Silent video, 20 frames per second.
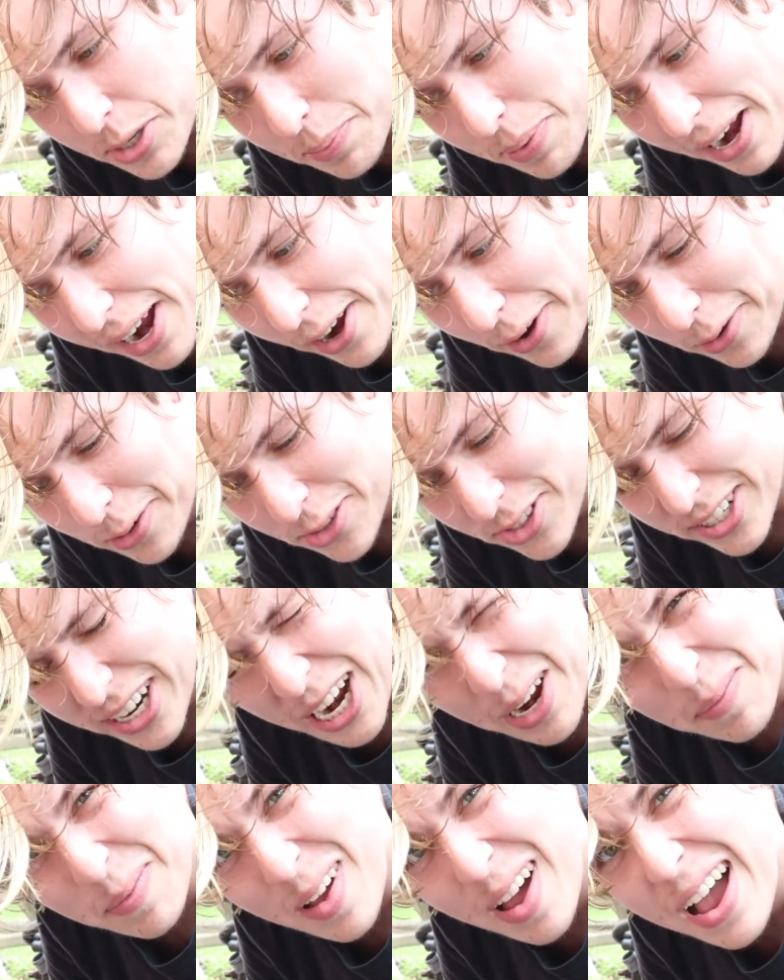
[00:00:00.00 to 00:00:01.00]
pounds and
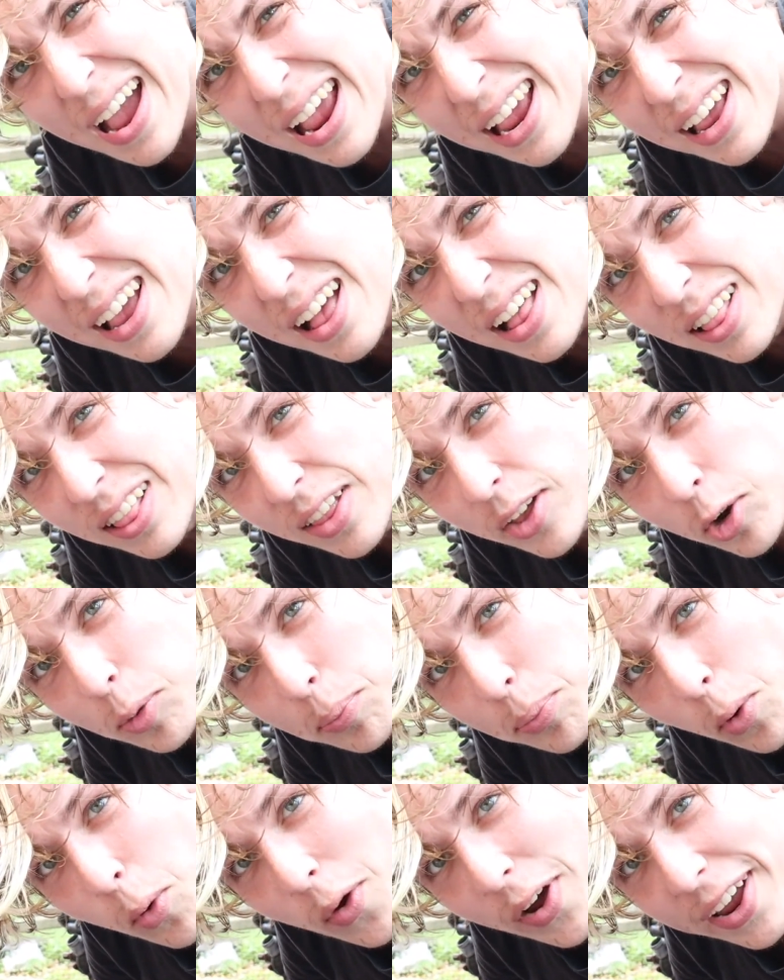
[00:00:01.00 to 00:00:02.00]
I'm a little
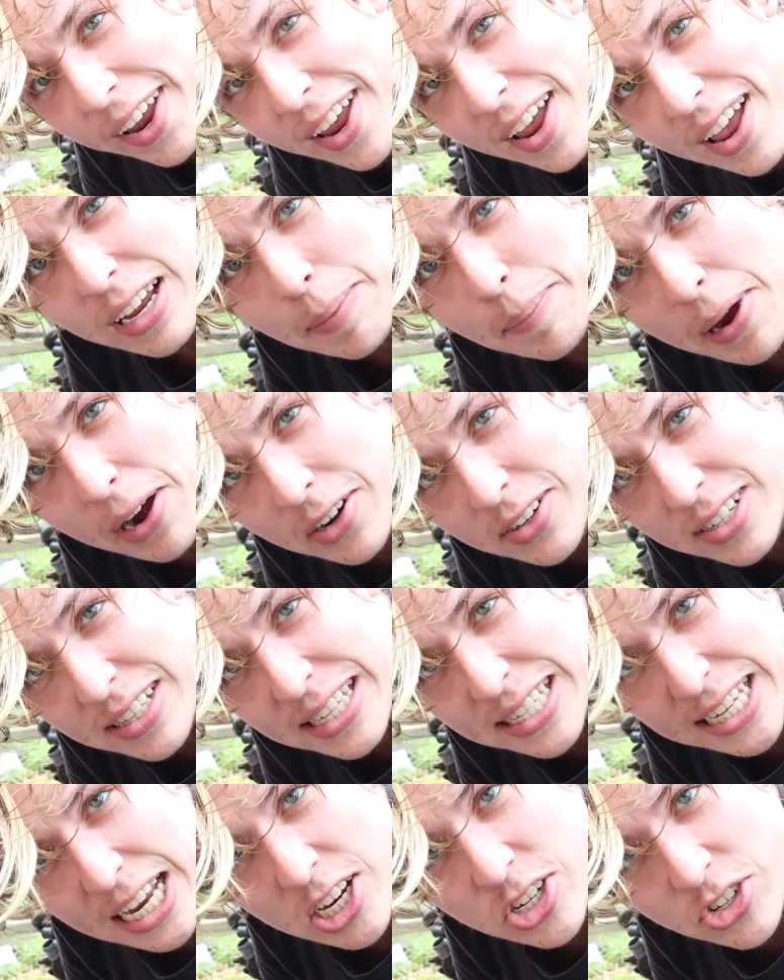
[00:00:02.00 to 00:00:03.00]
boy compared to
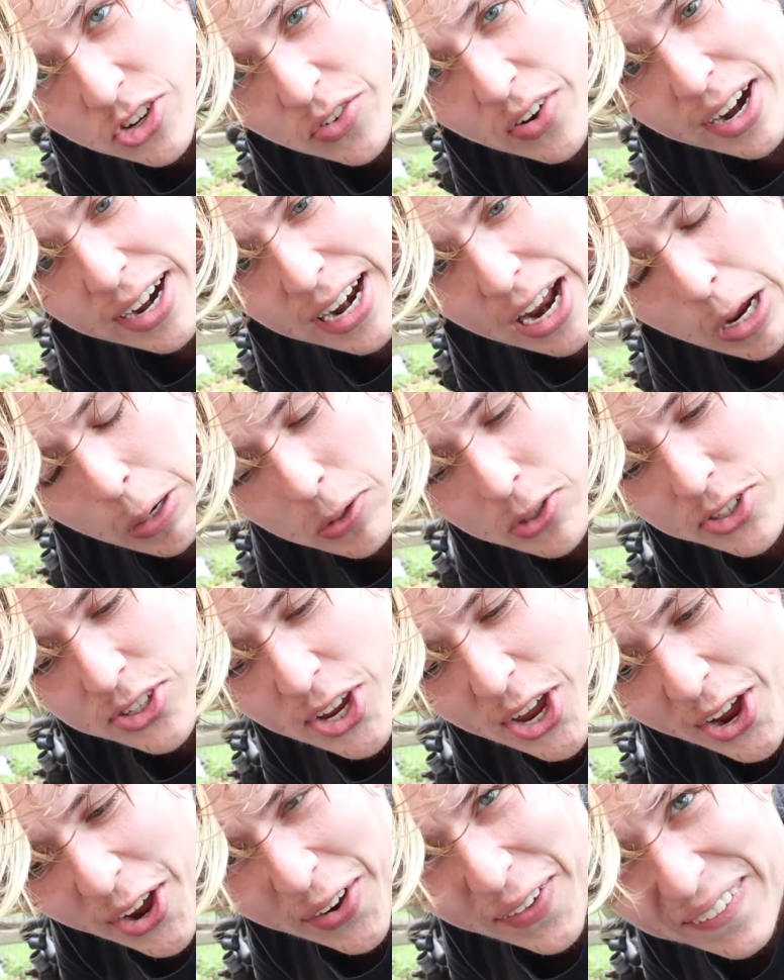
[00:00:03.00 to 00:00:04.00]
this engine right now.
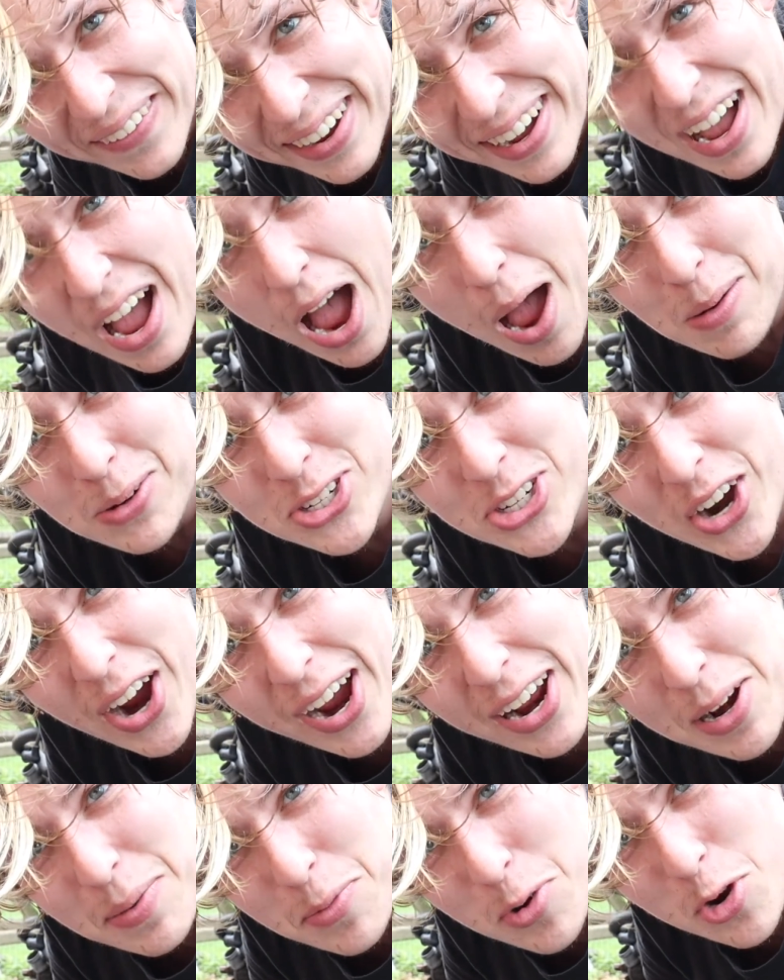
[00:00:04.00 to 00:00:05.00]
So I'm
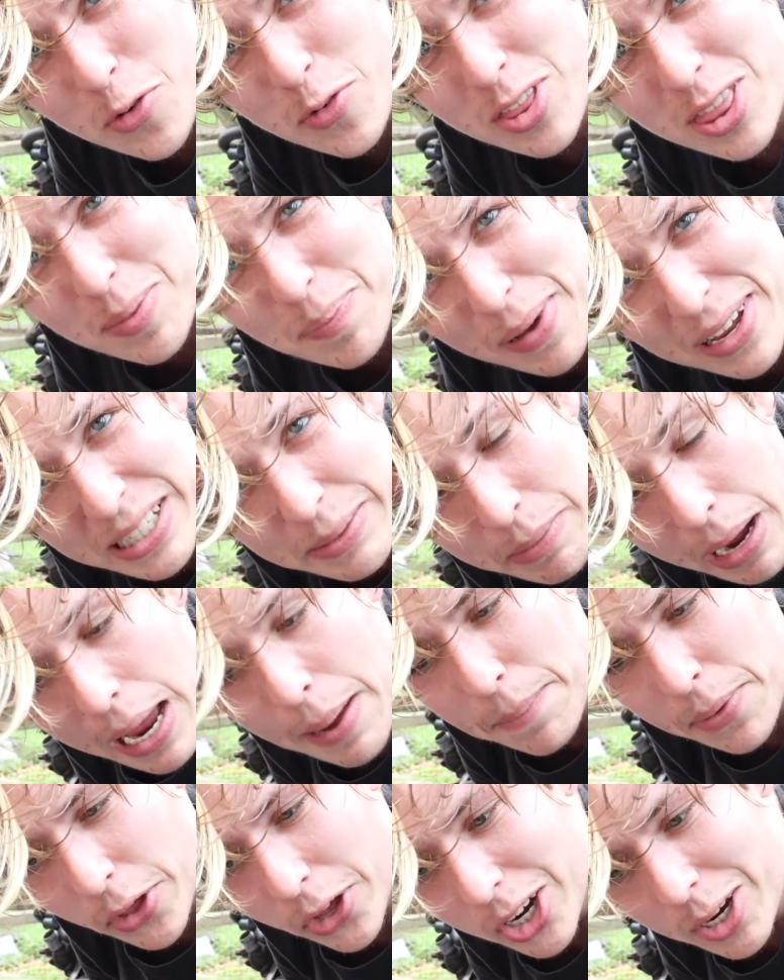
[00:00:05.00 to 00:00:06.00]
trying to move it the best of my
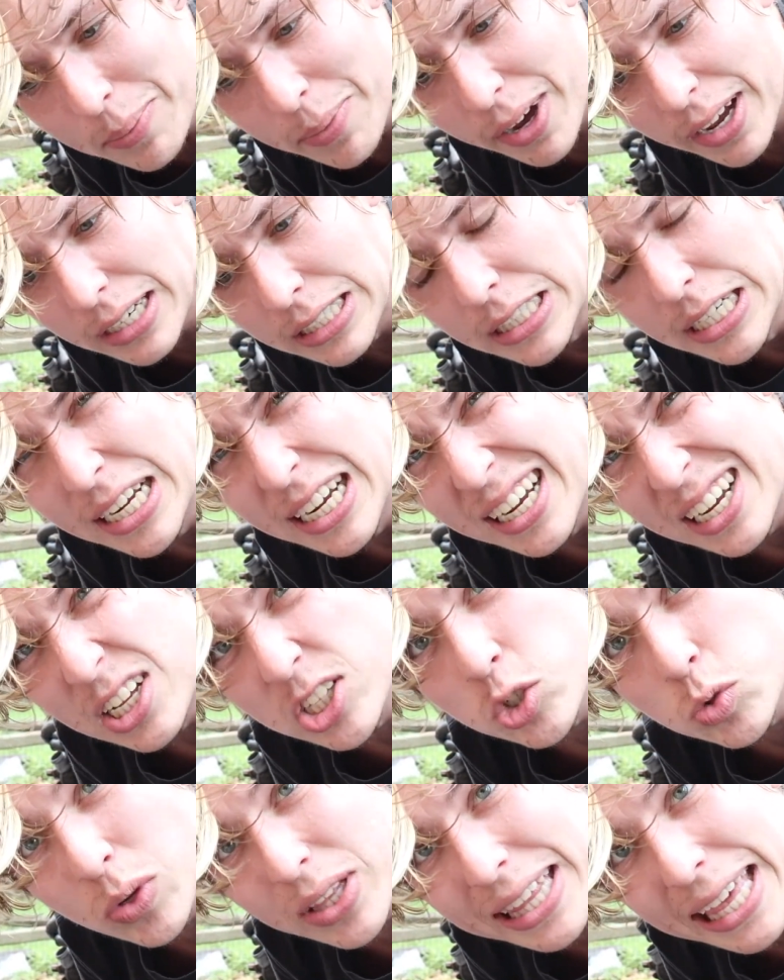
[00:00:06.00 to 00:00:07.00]
ability, but
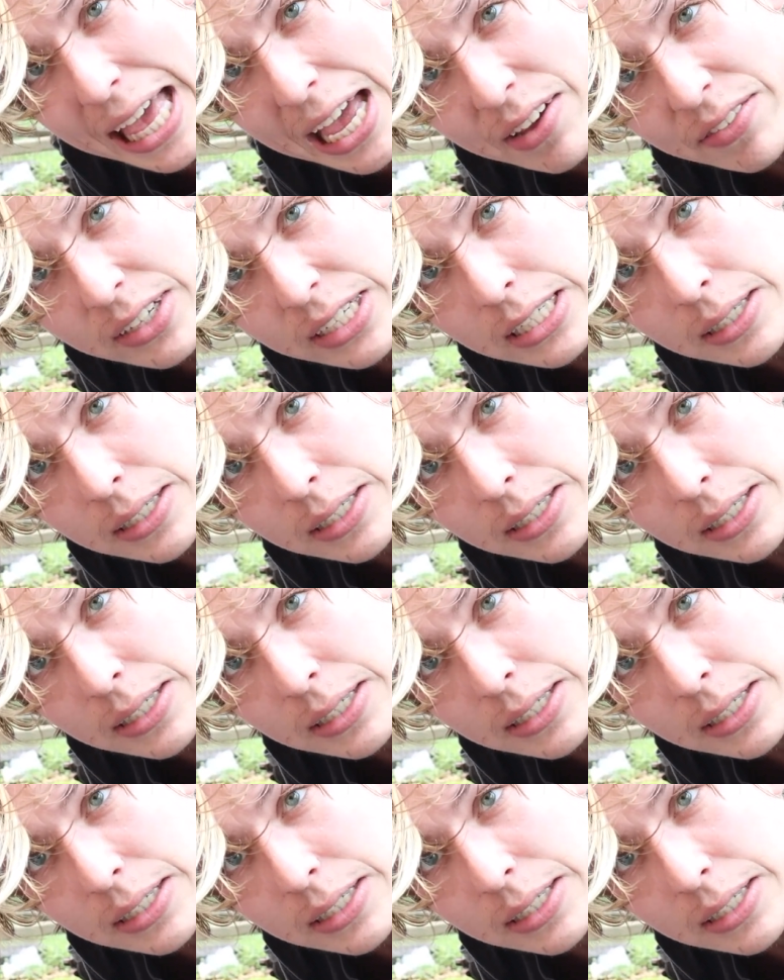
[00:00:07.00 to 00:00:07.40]
it's really heavy.